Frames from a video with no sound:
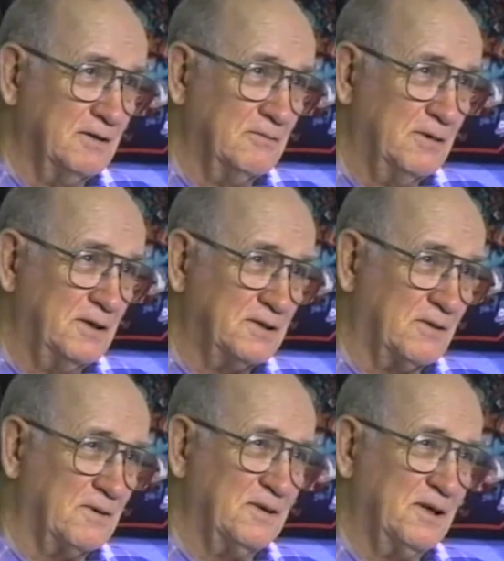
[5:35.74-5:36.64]
we
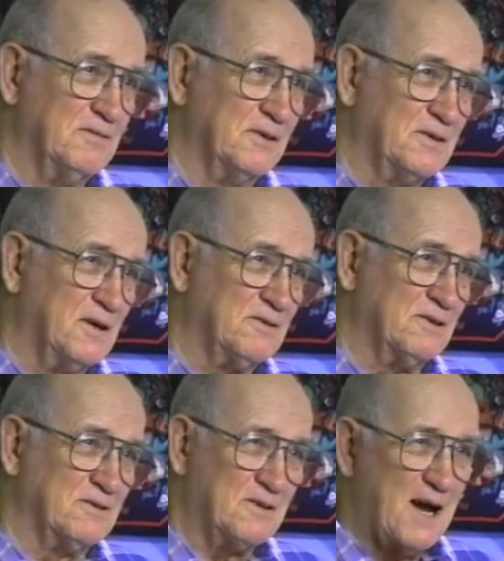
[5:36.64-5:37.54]
sort of lived across the
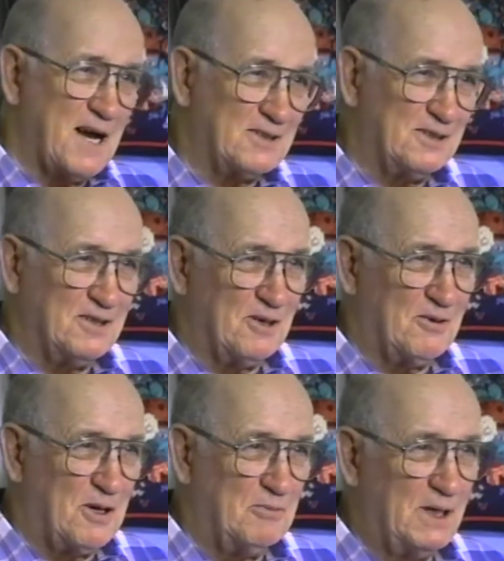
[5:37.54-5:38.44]
tracks, you know
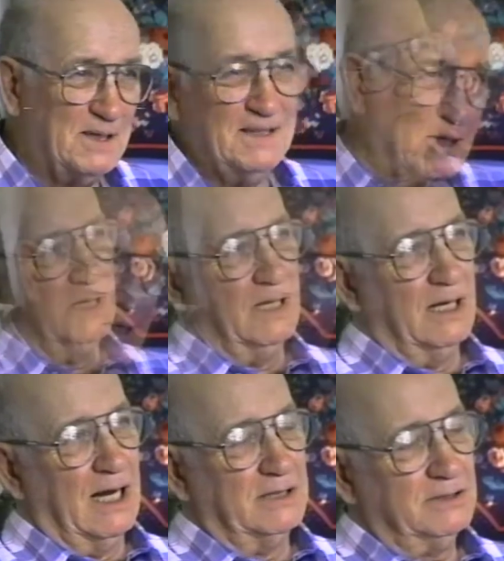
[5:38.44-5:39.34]
what I mean?
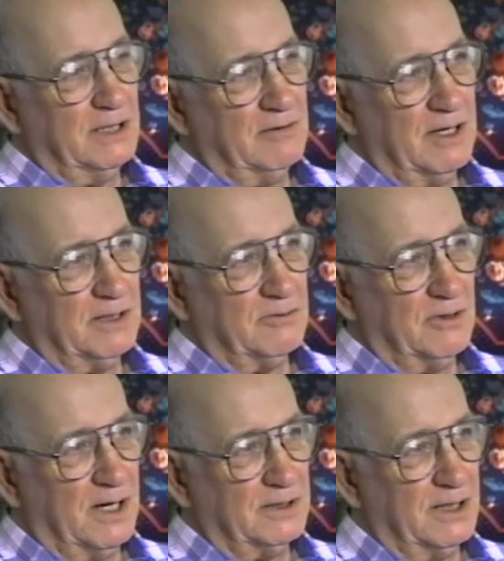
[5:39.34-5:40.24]
I stayed around there a
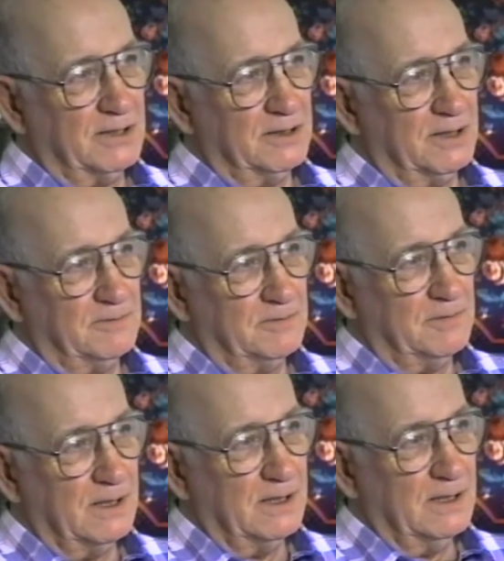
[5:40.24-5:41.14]
while, and uh,
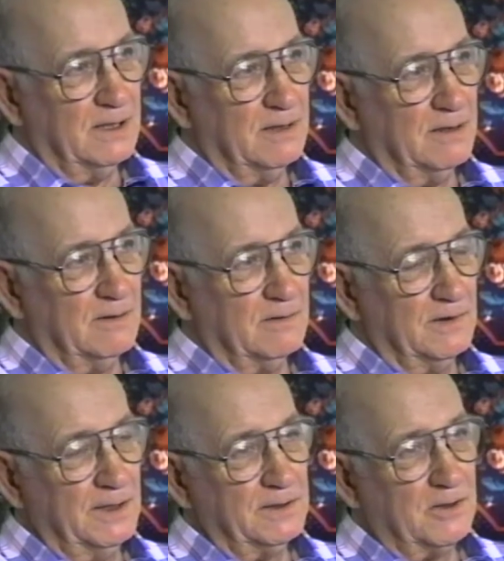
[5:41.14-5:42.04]

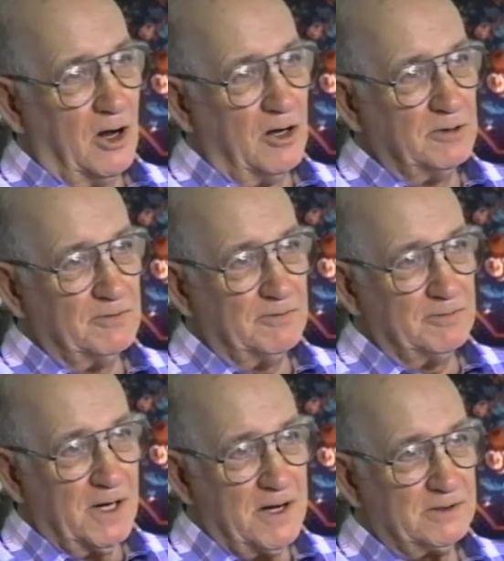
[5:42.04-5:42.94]
Lynn called me from
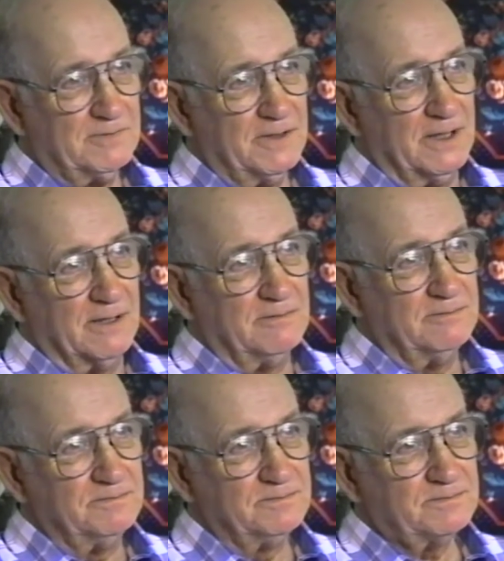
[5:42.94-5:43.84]
Knoxville
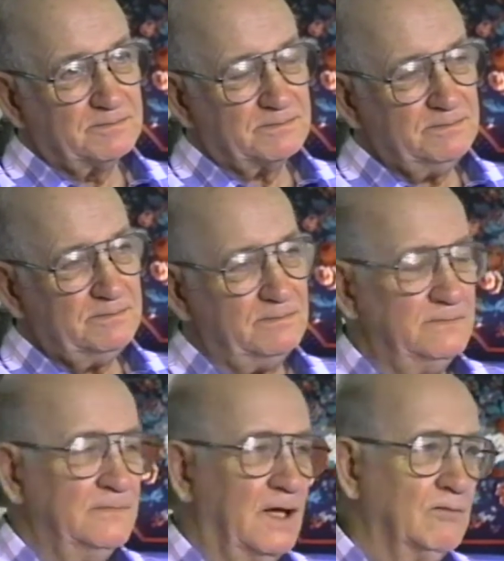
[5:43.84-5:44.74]

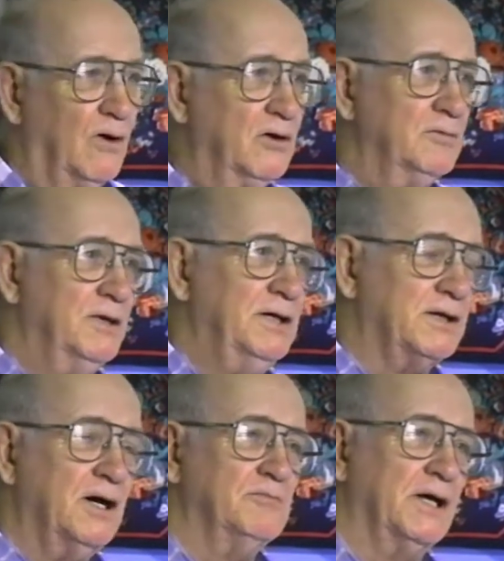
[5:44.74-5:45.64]
and wanted me to
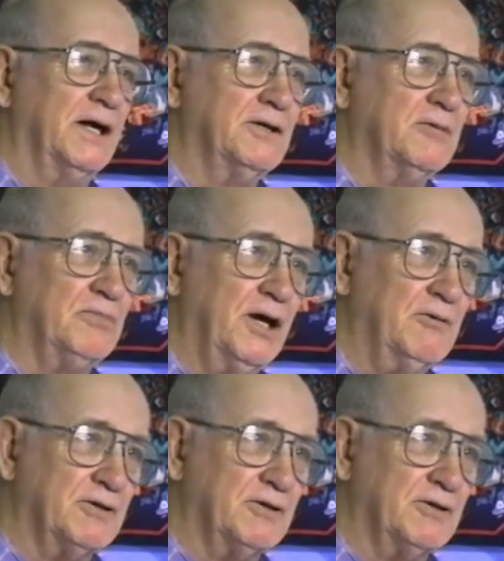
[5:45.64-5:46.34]
come down there and play with